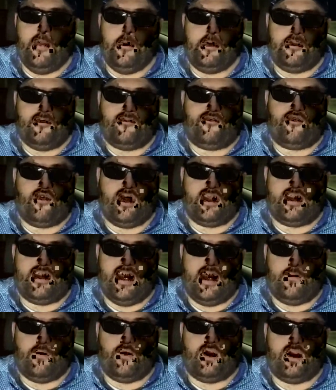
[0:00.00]
but the front
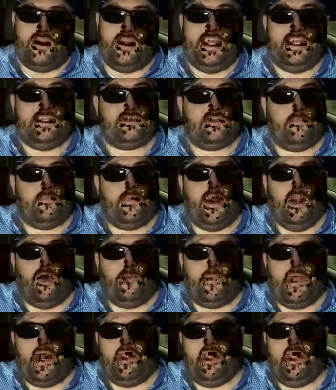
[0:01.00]
camera needs some
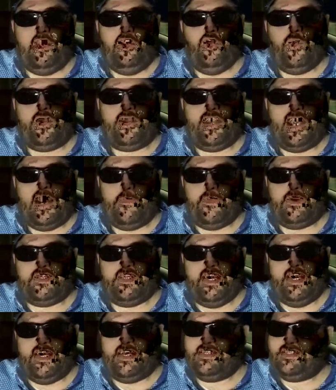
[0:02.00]
help. I did do a camera
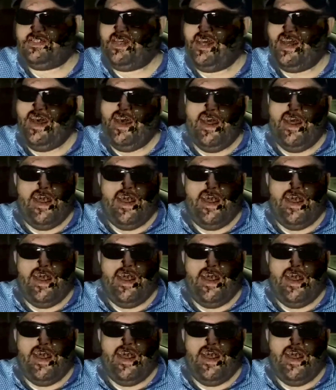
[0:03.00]
test.